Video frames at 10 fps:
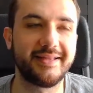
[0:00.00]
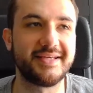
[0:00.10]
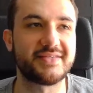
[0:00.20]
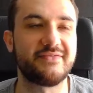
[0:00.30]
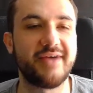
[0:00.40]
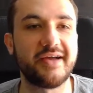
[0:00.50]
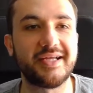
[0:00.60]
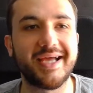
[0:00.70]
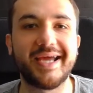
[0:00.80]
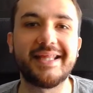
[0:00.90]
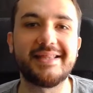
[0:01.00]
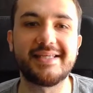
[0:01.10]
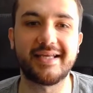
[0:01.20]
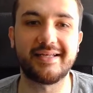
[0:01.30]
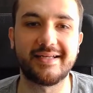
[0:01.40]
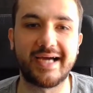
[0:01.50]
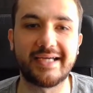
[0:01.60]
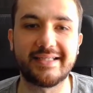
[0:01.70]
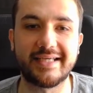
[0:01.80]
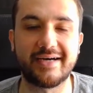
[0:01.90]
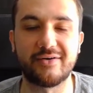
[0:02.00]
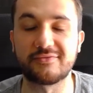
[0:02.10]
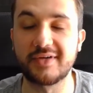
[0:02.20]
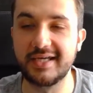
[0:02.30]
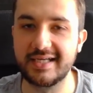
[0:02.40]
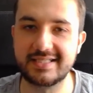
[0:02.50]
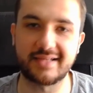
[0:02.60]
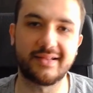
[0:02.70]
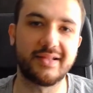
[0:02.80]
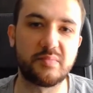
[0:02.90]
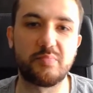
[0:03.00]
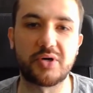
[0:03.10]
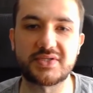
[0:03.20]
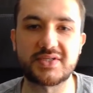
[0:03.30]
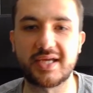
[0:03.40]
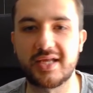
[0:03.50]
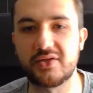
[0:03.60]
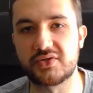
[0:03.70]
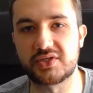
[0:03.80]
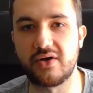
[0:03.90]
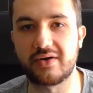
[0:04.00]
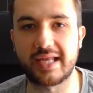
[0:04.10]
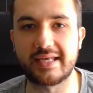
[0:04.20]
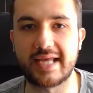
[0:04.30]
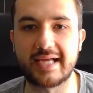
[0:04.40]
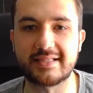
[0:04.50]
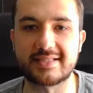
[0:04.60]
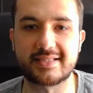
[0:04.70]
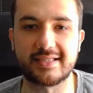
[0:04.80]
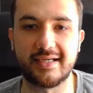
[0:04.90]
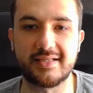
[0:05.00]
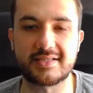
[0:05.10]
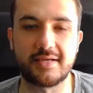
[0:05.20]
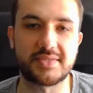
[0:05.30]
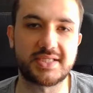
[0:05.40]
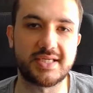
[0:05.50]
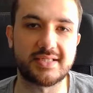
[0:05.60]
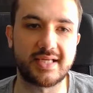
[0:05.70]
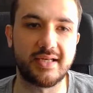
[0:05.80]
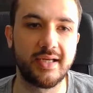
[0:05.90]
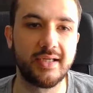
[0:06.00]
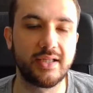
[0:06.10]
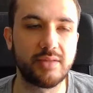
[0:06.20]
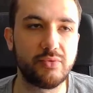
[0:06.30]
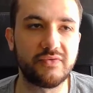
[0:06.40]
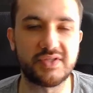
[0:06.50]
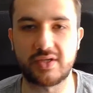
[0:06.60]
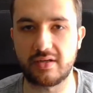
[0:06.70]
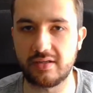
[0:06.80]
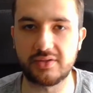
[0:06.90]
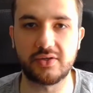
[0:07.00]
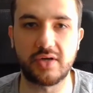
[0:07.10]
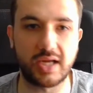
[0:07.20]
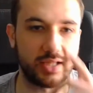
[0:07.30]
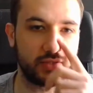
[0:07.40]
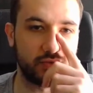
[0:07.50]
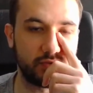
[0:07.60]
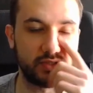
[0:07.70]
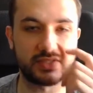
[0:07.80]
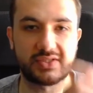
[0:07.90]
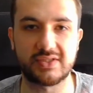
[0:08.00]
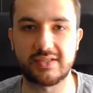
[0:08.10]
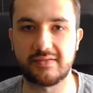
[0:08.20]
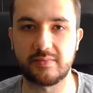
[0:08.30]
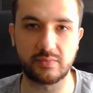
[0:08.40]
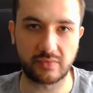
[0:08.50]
this very Indian idea of suddenly bursting into song and dance uh, in some scenes, and the movie suddenly turning into this uh,